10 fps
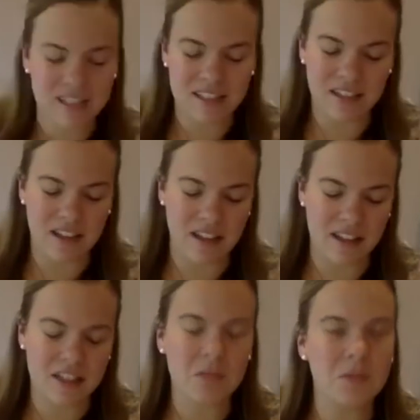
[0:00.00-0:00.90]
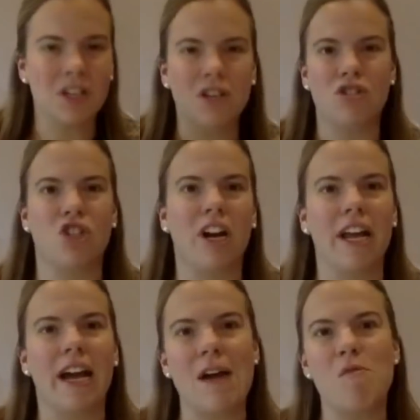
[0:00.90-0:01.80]
was a huge
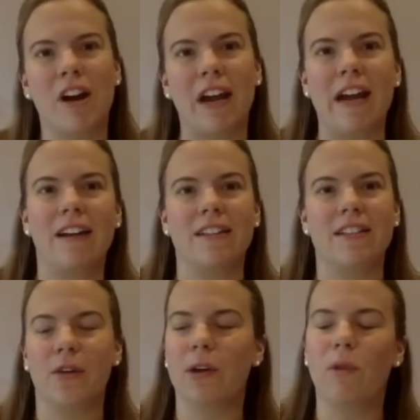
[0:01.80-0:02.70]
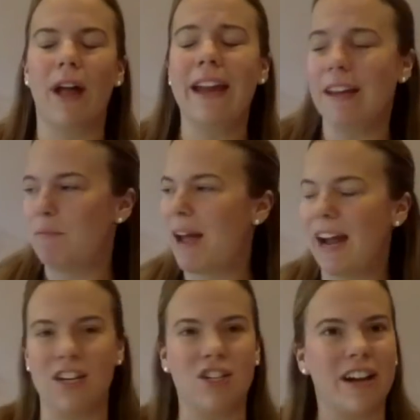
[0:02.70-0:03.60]
training. I'm walking out of this going, well, I can get
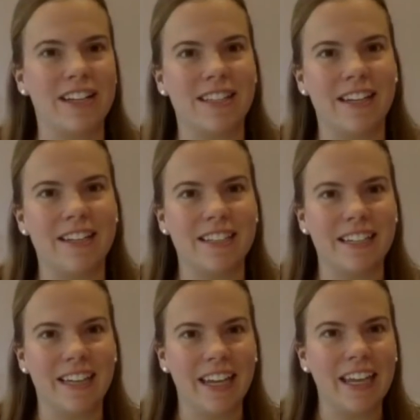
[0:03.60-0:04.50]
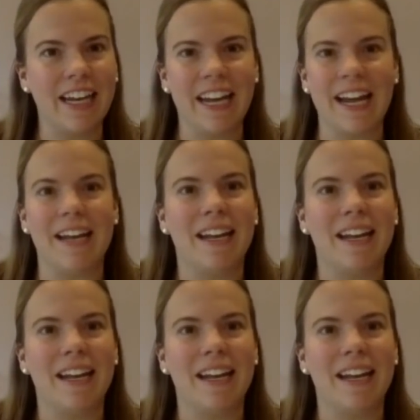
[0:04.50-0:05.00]
back in direct sales and kill it again.